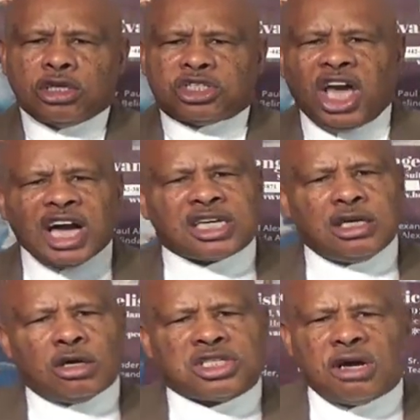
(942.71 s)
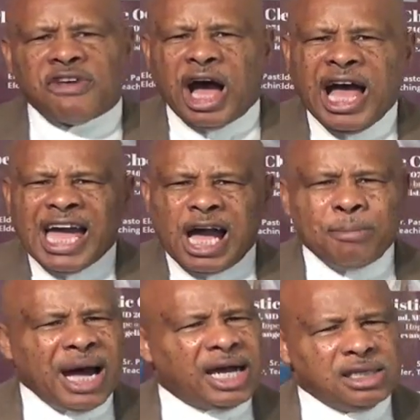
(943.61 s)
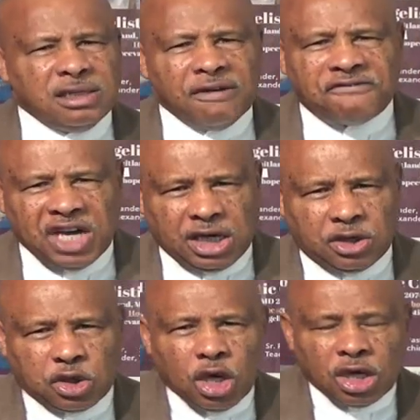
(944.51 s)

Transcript: Check yourself out. Am I in the faith?